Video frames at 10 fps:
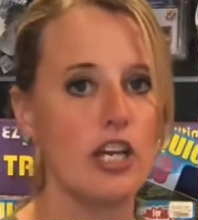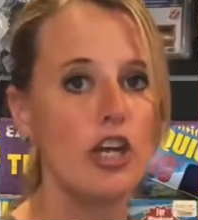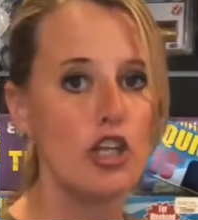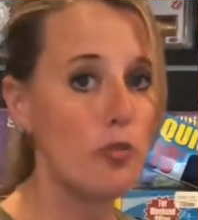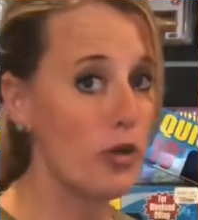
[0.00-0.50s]

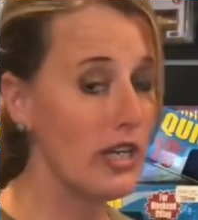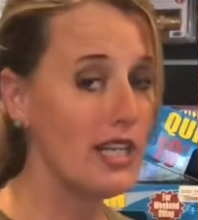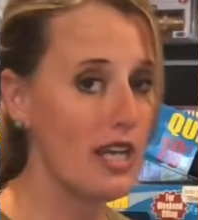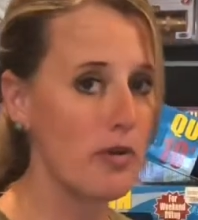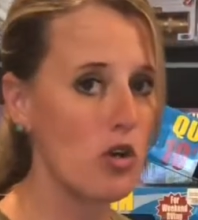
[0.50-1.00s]
You put in
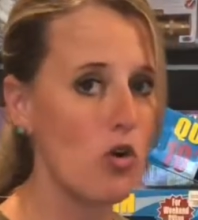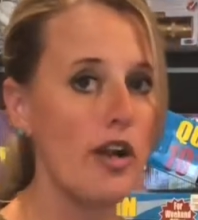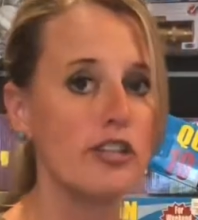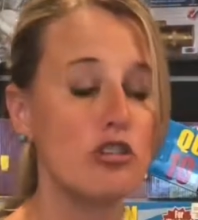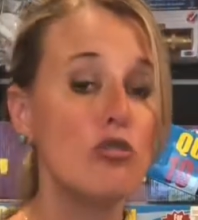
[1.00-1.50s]
chemical and
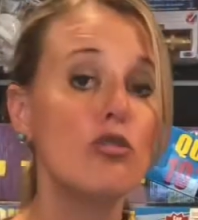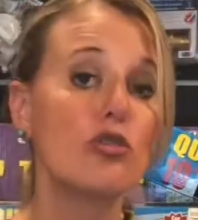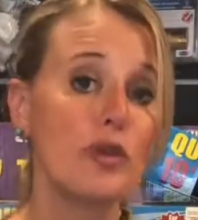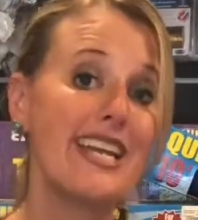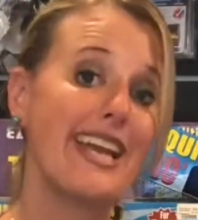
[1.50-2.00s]
2 to
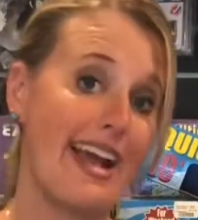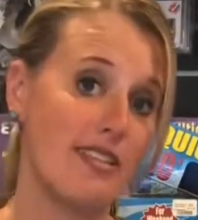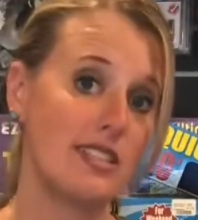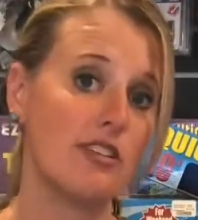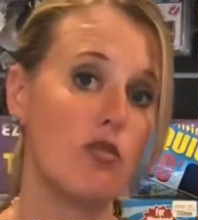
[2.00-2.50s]
3
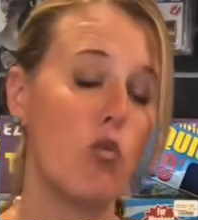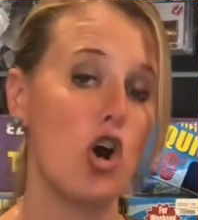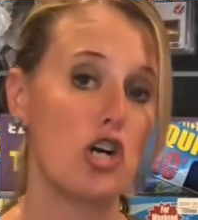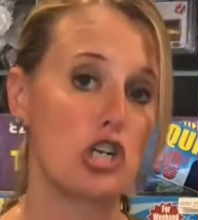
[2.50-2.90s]
gallons of water.